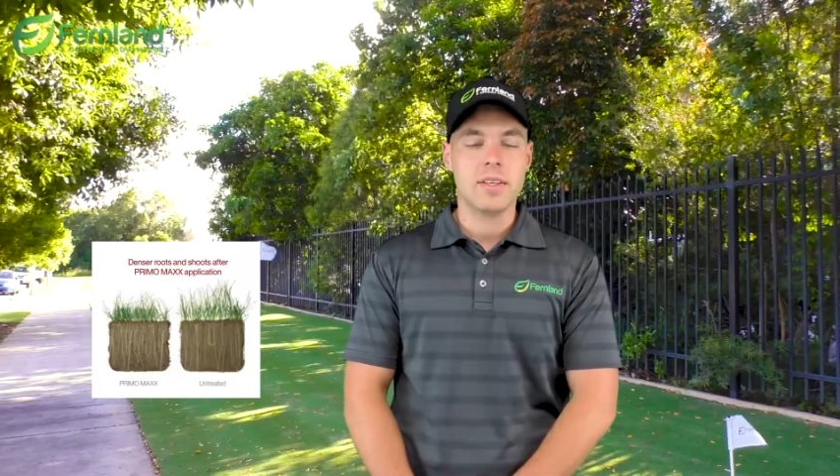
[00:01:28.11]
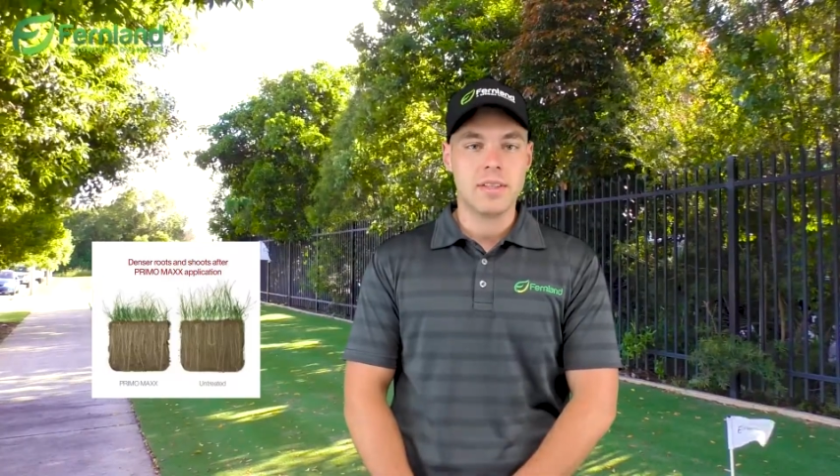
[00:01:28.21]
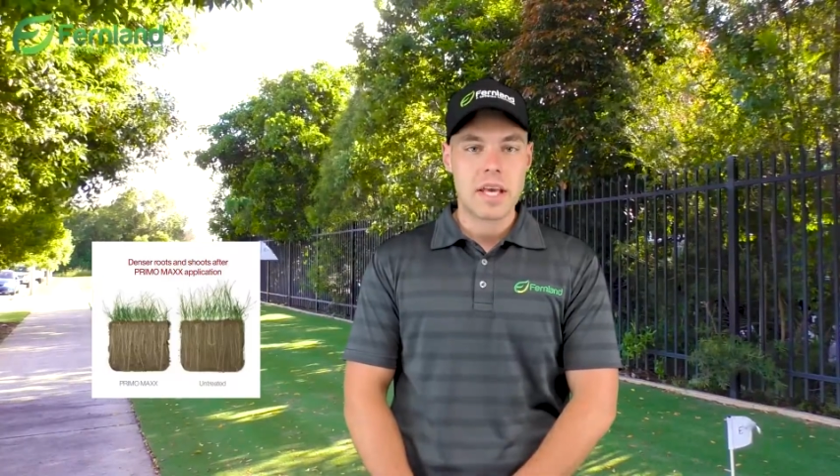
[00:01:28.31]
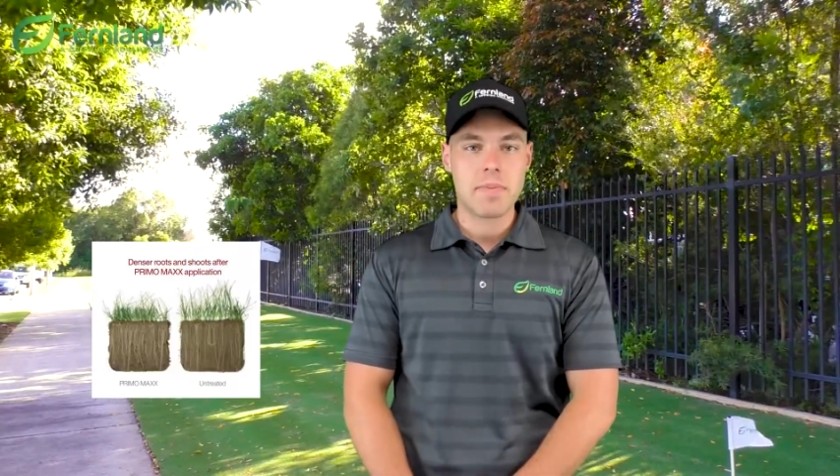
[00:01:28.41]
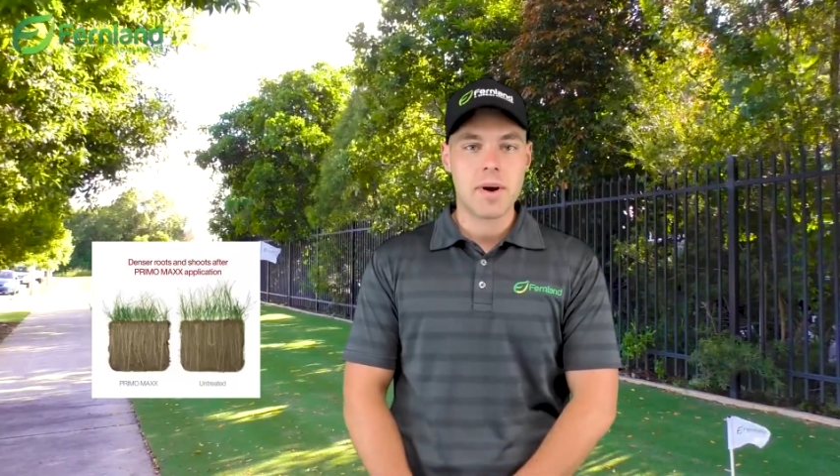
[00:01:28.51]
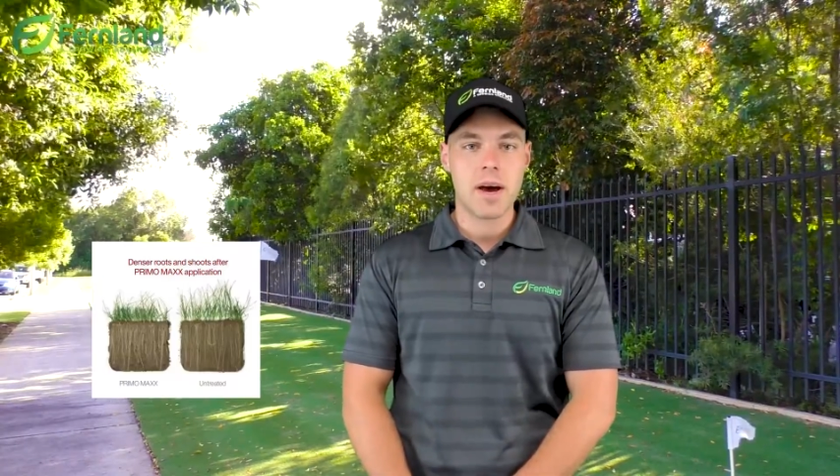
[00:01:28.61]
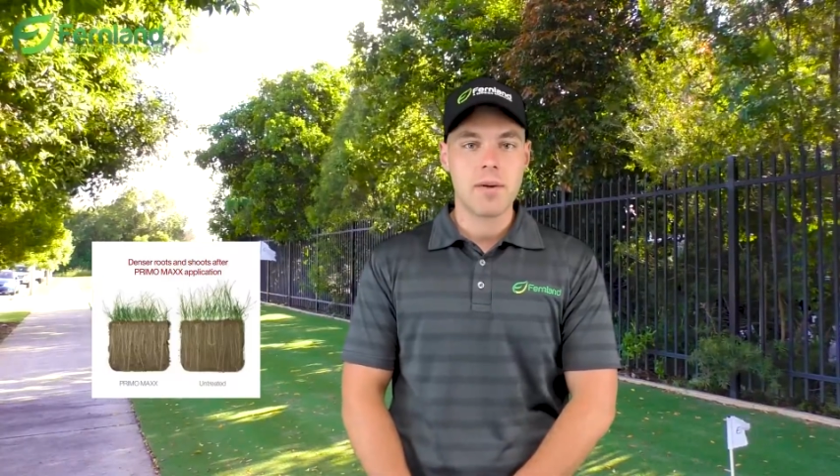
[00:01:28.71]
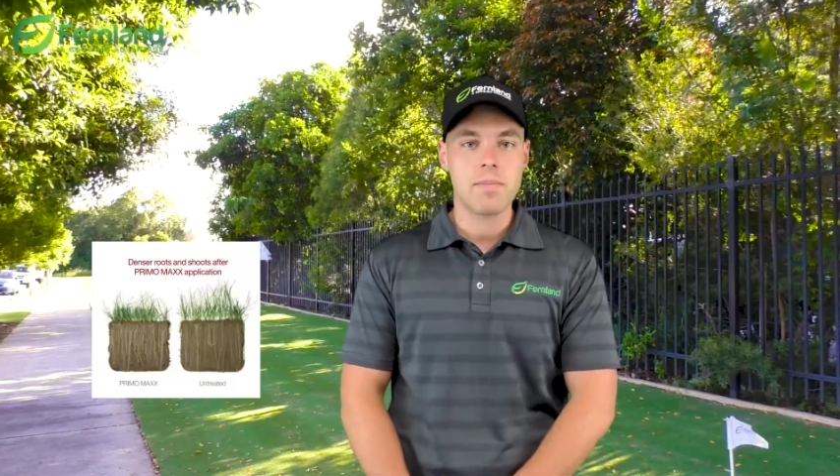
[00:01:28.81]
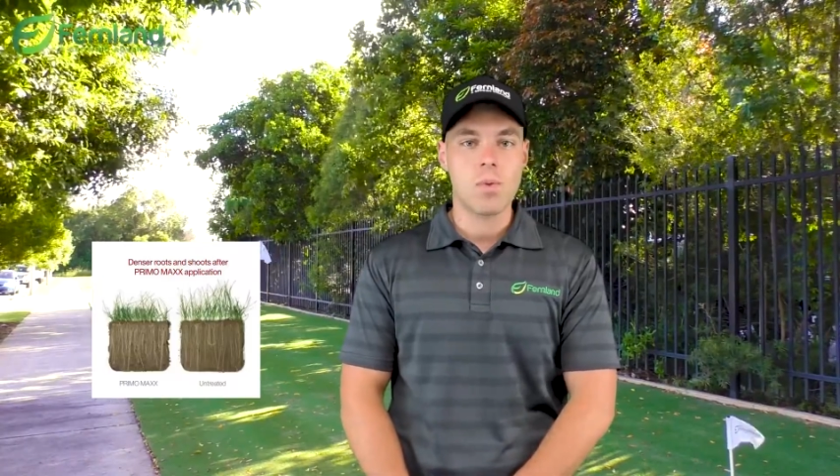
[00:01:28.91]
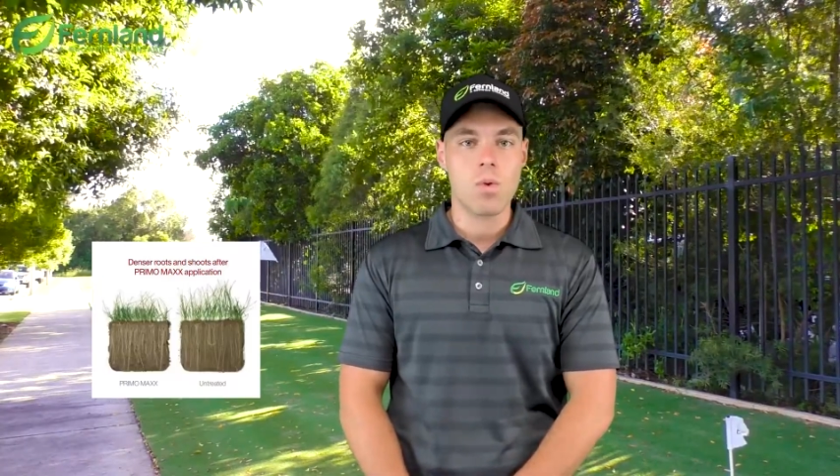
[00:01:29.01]
deeper,
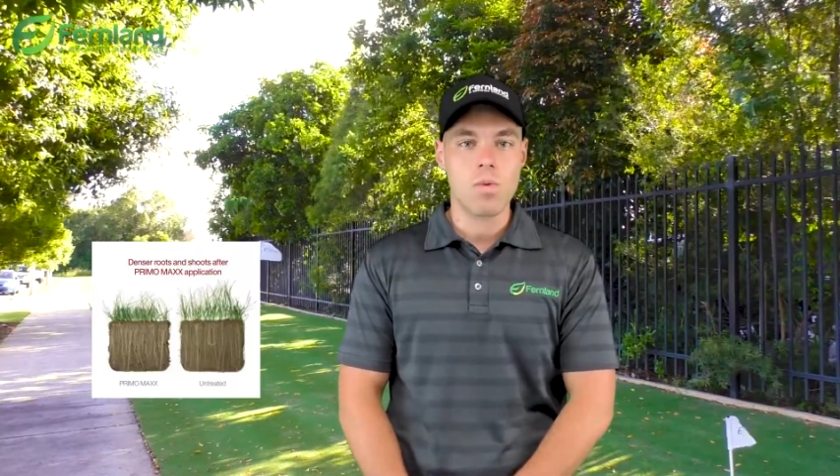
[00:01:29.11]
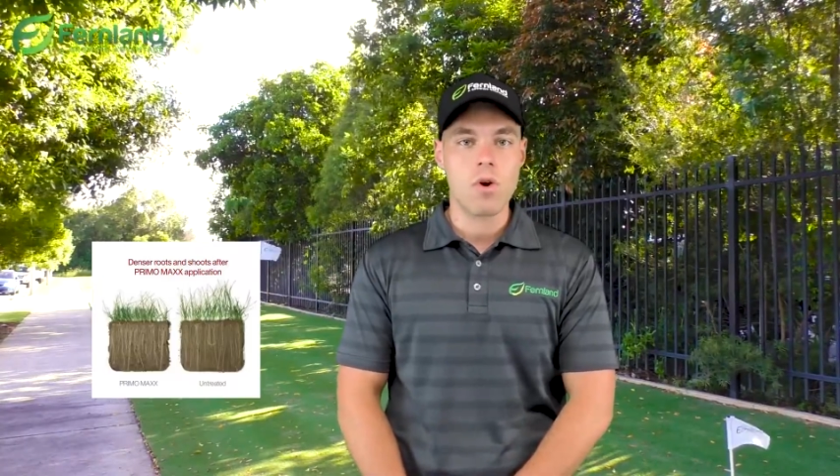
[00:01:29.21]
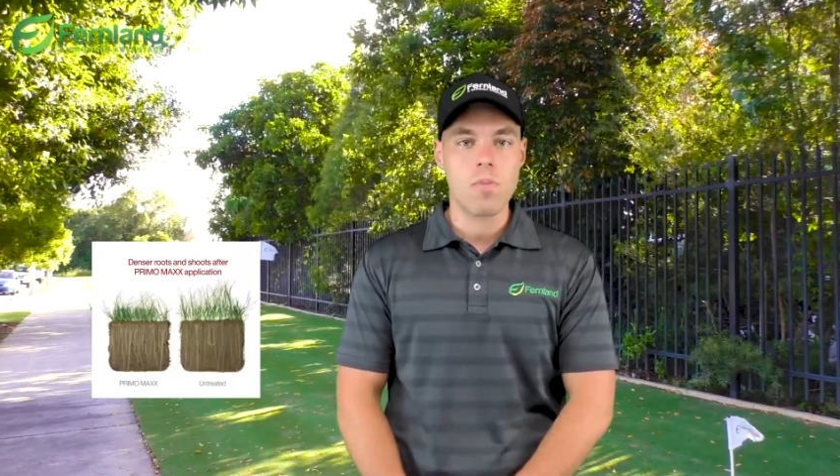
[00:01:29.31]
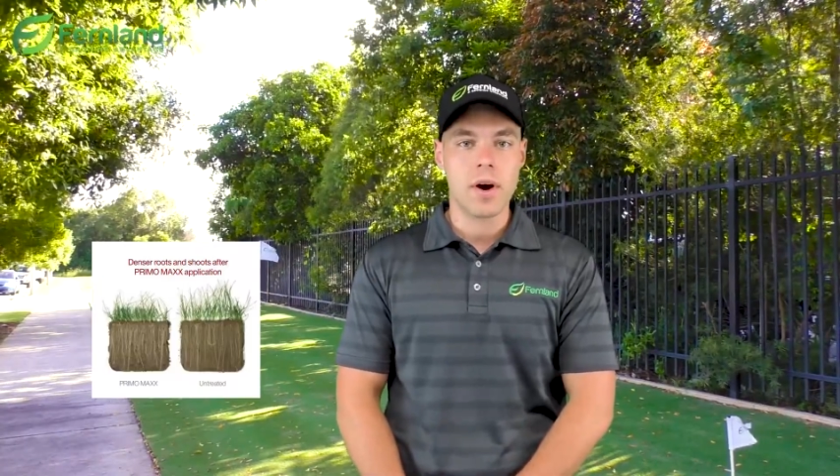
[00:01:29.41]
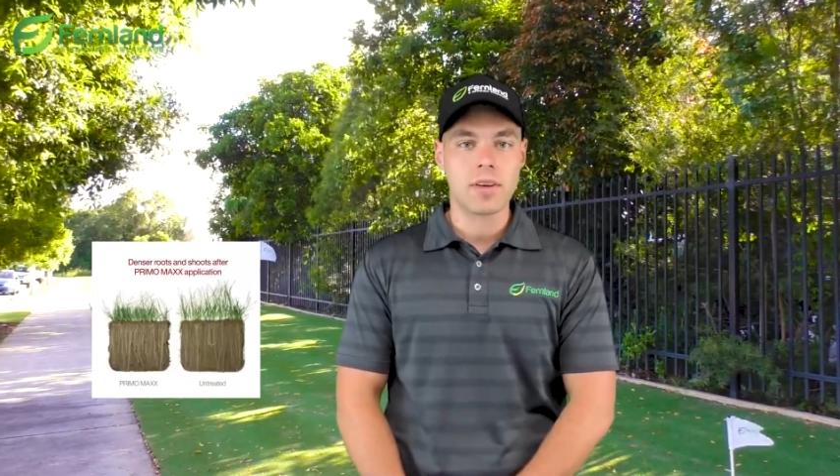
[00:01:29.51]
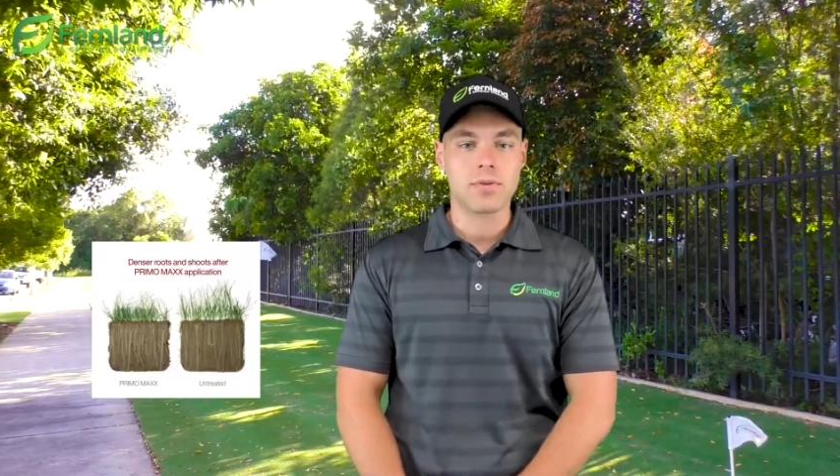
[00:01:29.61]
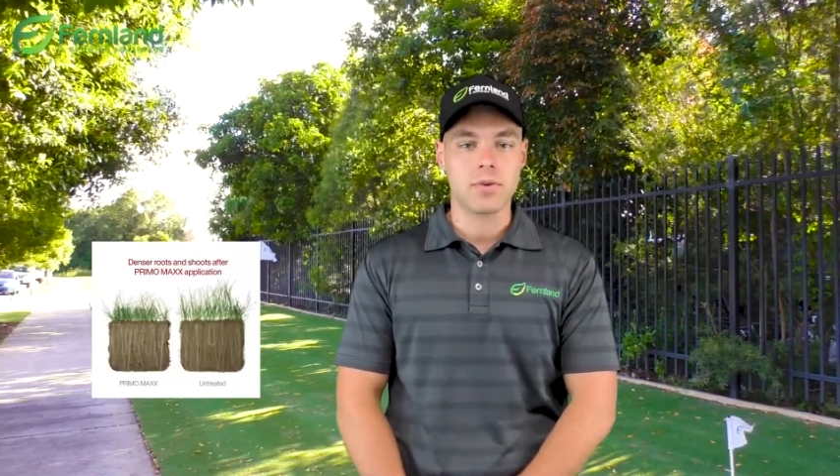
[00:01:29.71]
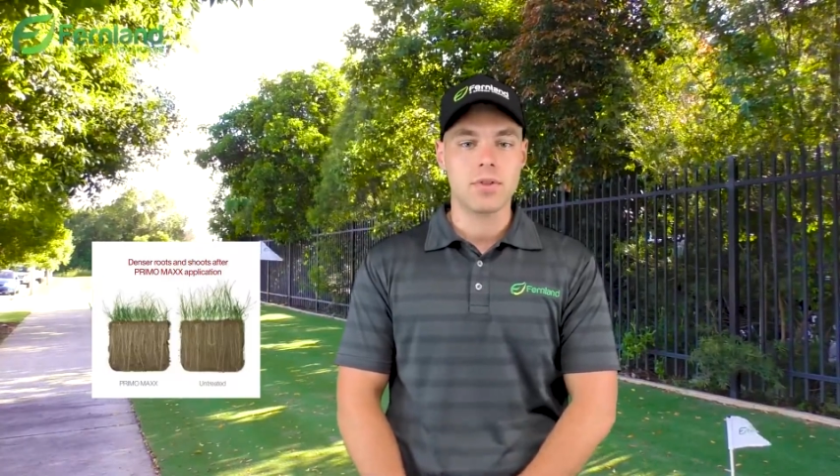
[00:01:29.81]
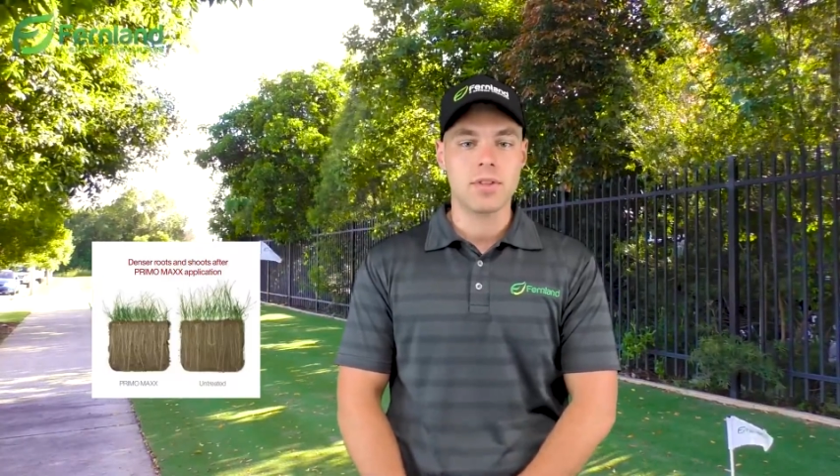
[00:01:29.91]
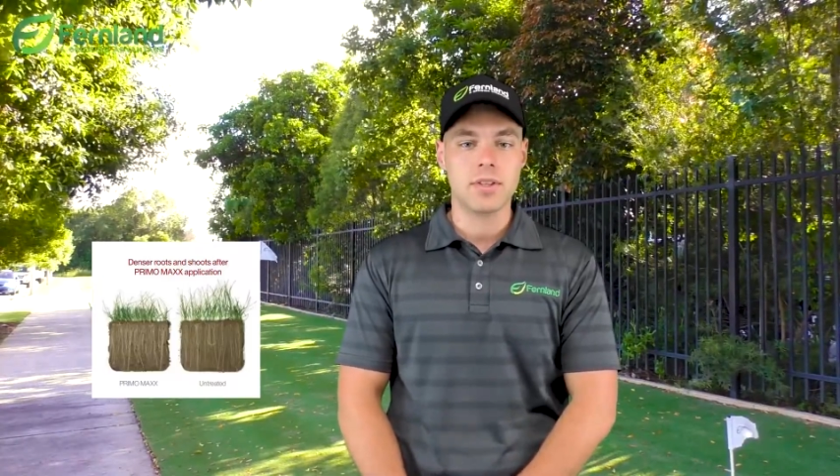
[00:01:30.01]
more robust
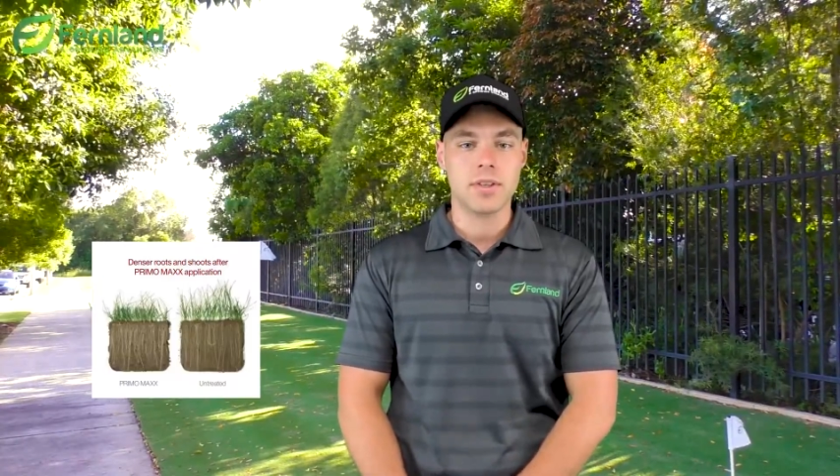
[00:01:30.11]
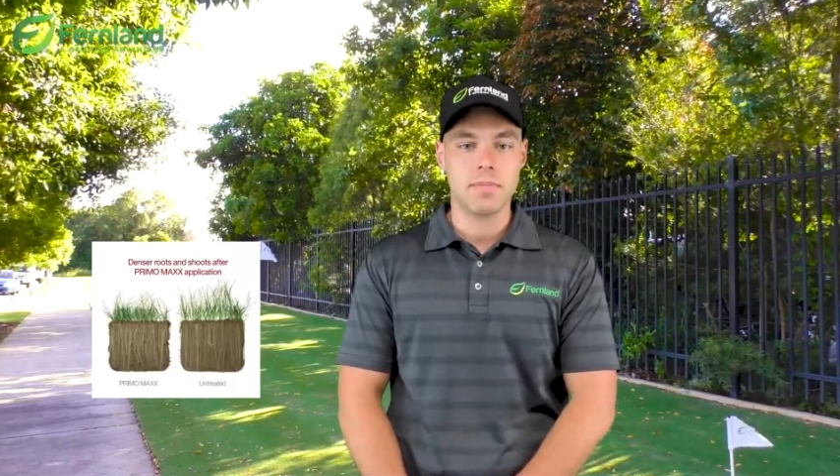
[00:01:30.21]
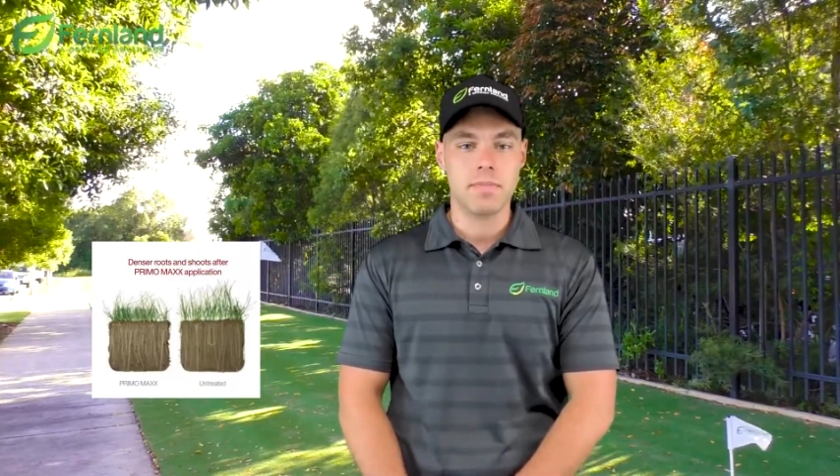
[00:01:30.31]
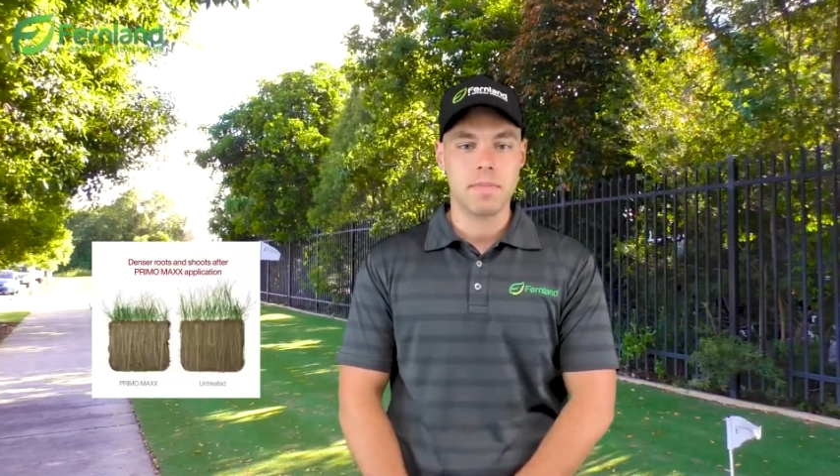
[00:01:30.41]
root system.